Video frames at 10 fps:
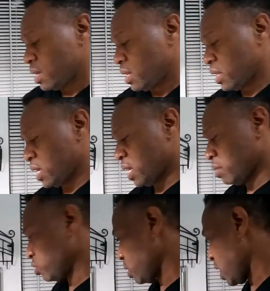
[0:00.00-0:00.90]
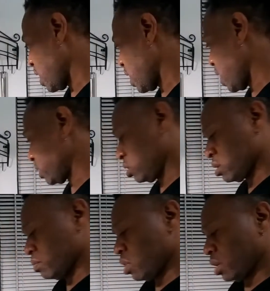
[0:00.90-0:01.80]
And then I'm going to add
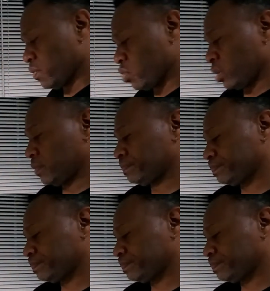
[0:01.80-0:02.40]
some olive oil.